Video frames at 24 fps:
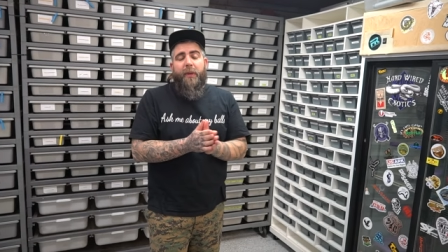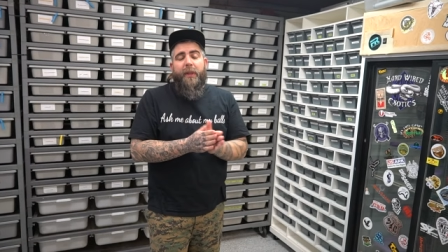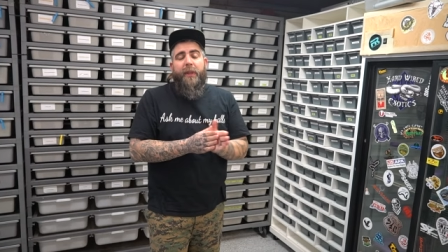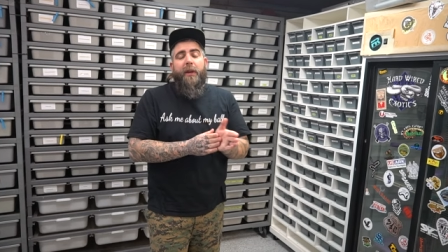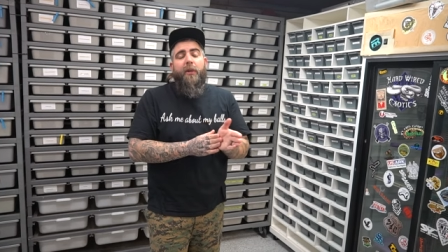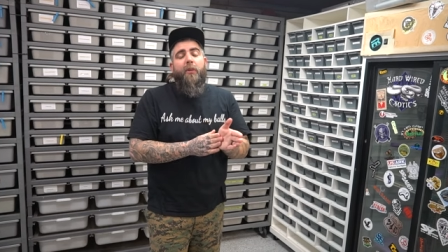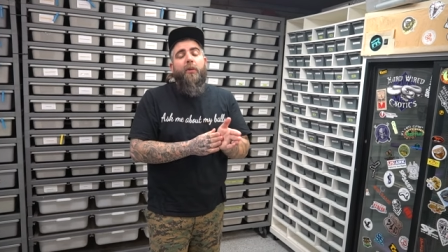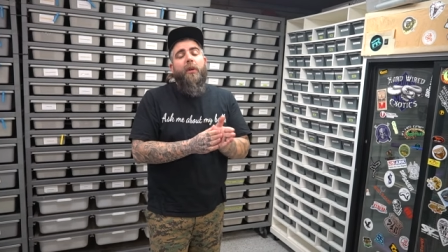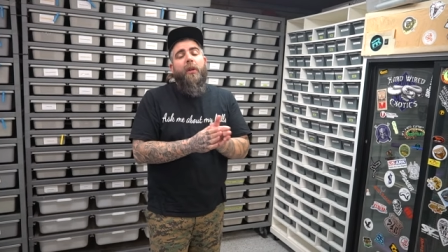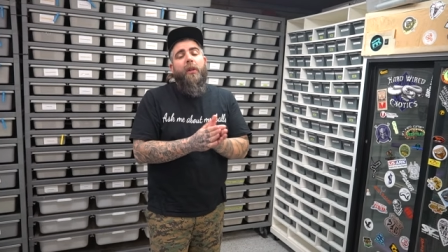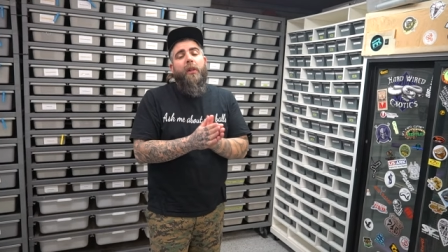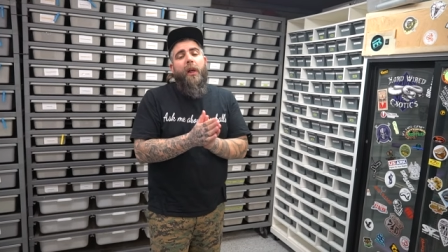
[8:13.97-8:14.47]
but there
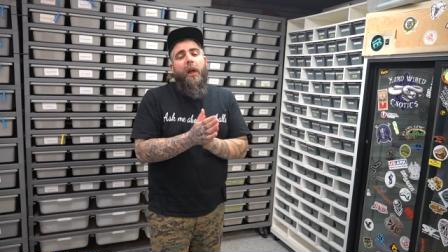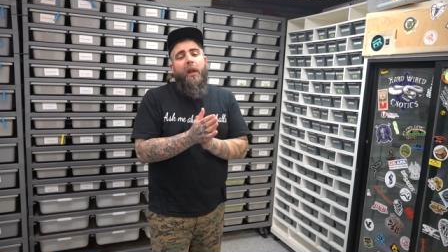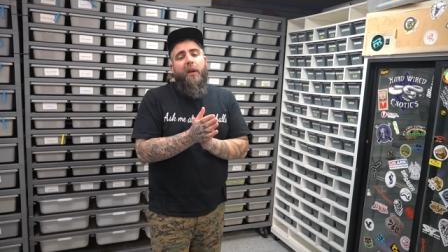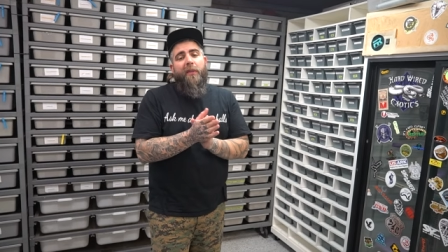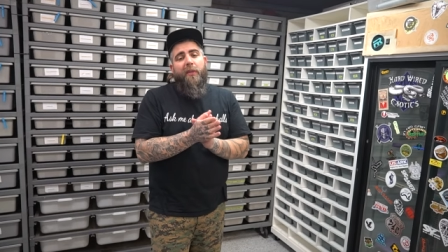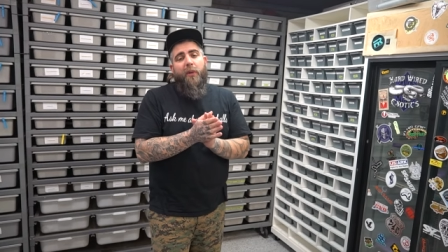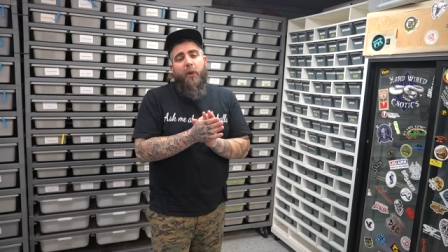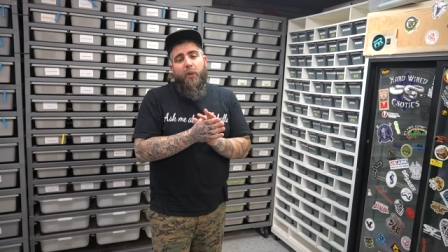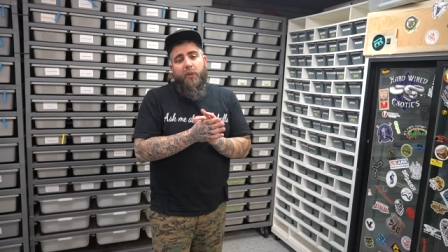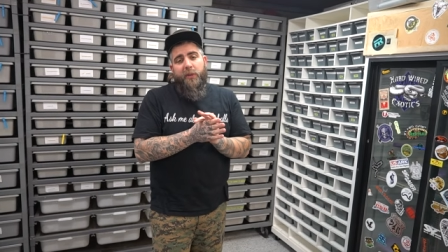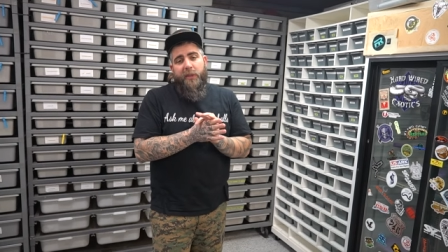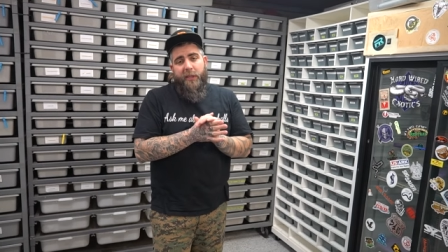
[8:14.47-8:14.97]
were a lot of
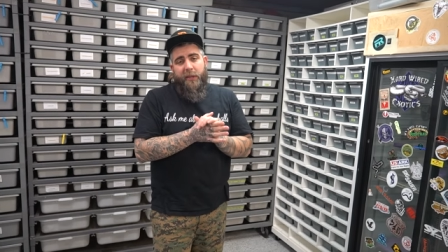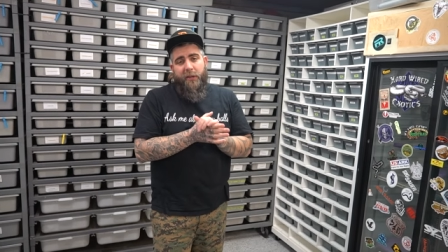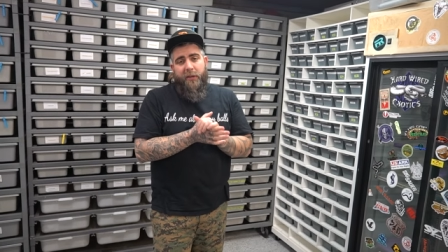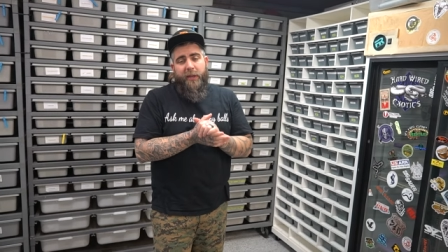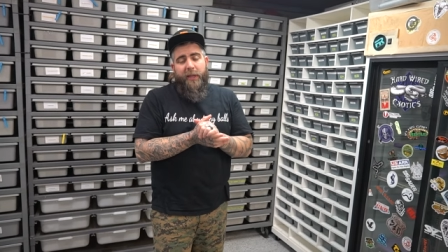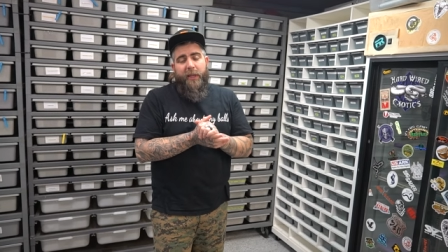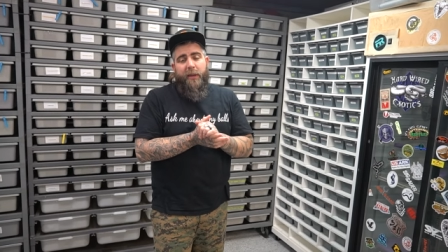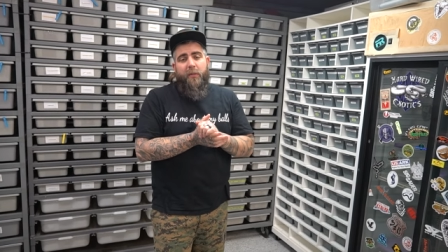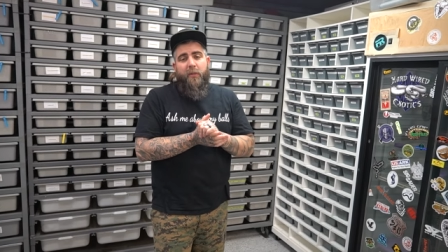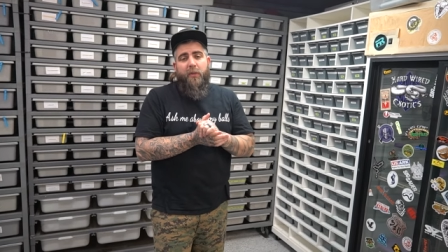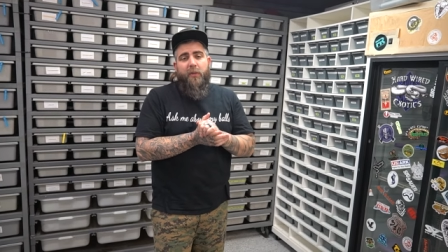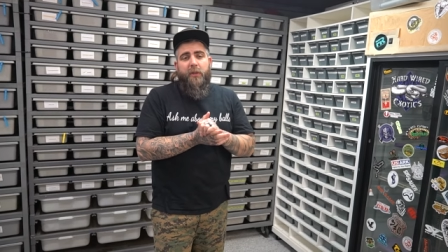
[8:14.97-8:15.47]
wholesale
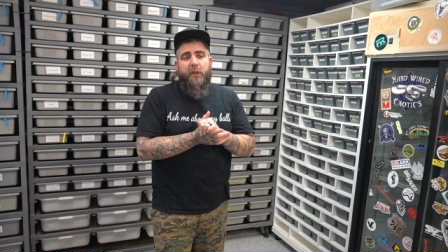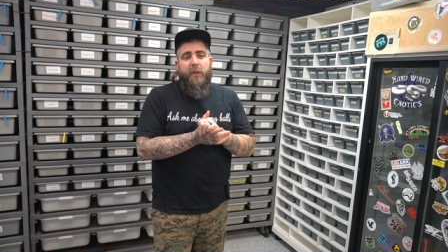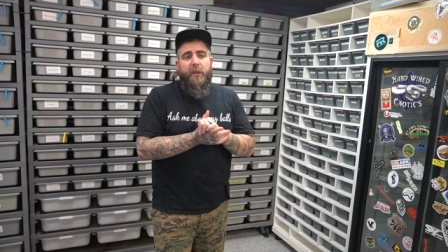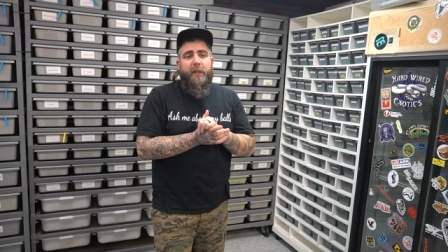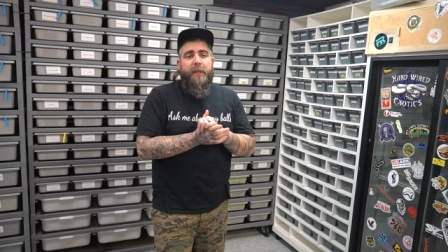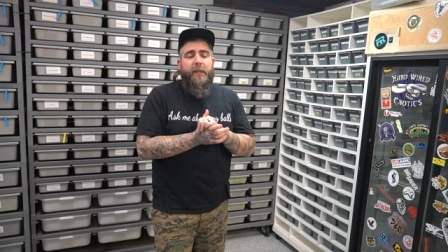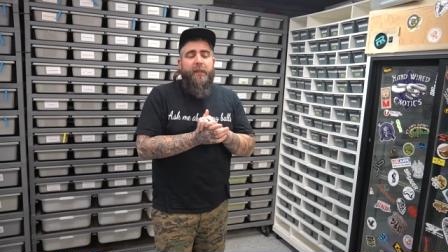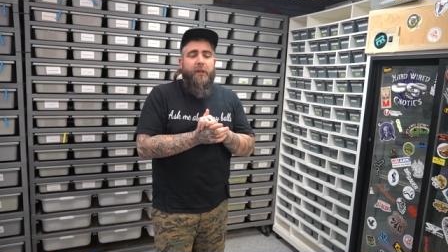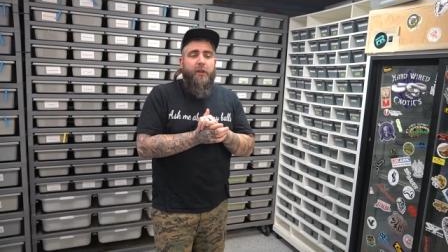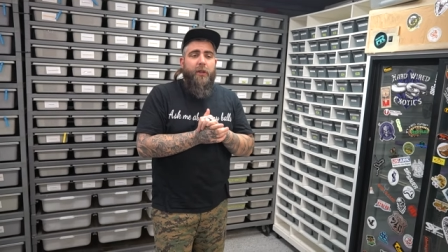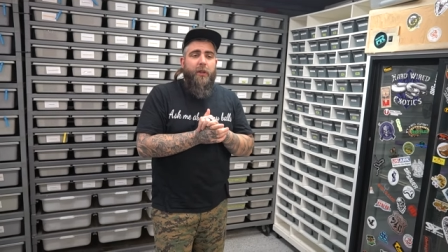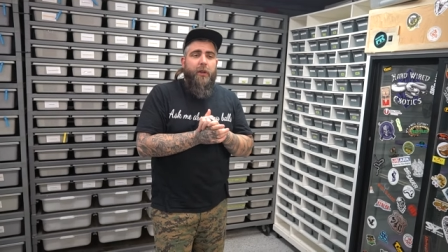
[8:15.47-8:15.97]
animals in
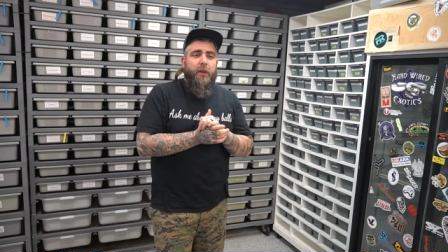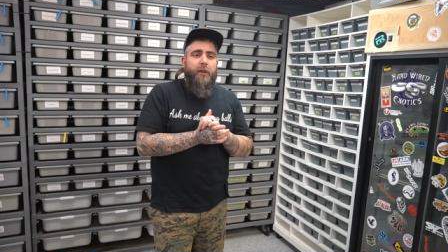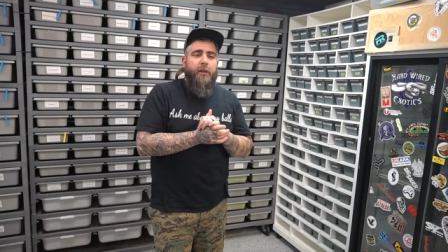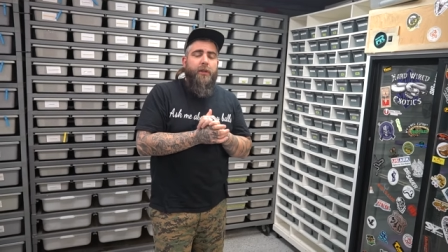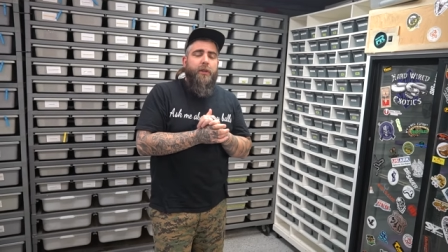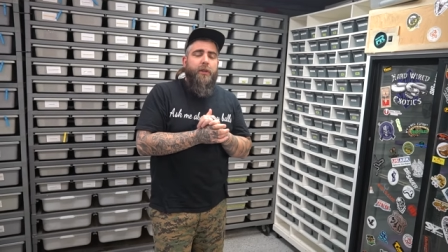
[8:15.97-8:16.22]
this clutch.